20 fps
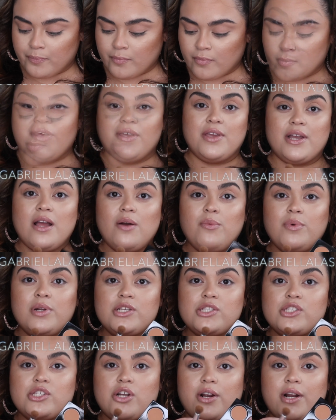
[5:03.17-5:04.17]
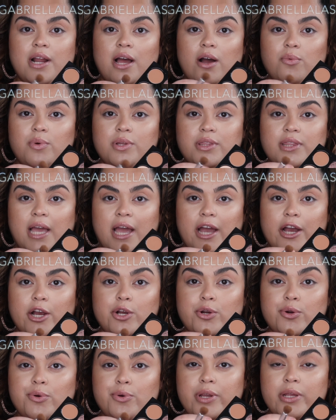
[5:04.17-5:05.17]
I think I want to start out with that
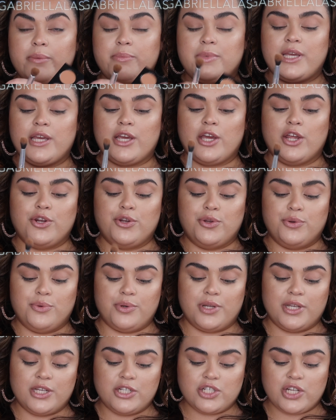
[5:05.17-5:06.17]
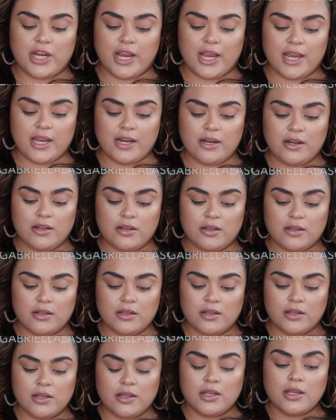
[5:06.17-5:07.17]
creamy nudie shade
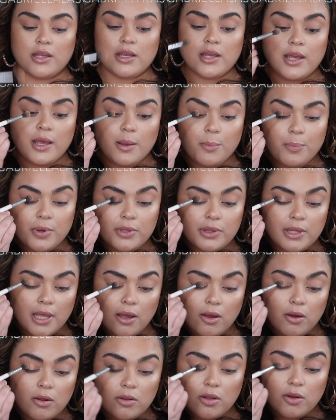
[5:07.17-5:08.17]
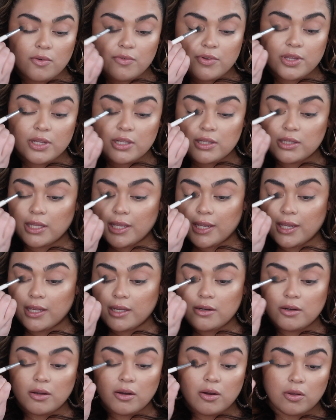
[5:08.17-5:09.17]
and put that all over the
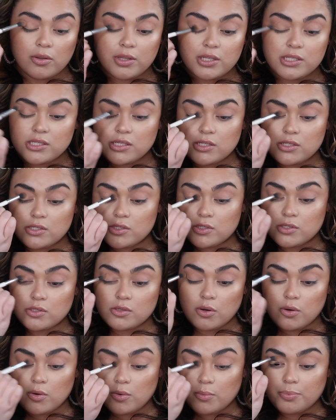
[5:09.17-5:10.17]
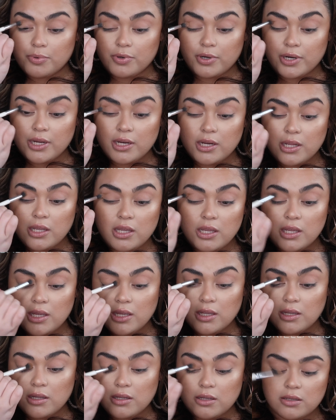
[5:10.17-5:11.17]
lid. Oh, this is so
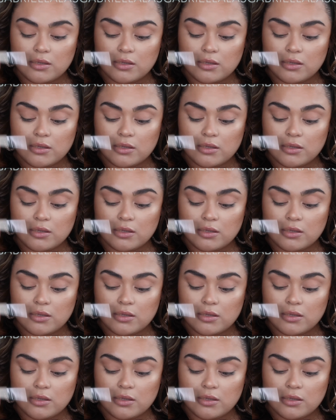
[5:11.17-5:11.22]
pretty.